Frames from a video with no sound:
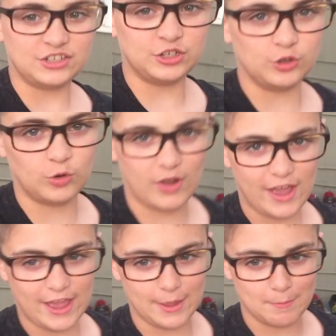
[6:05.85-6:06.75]
to
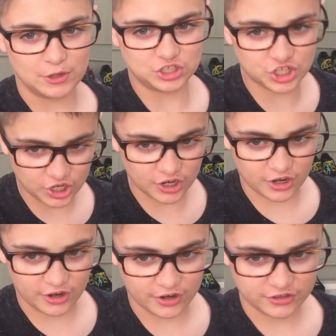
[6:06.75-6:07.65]
a
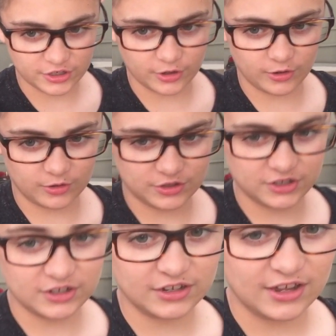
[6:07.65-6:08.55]
mature toad,
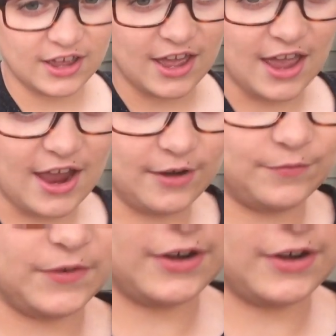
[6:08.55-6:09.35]
and okay.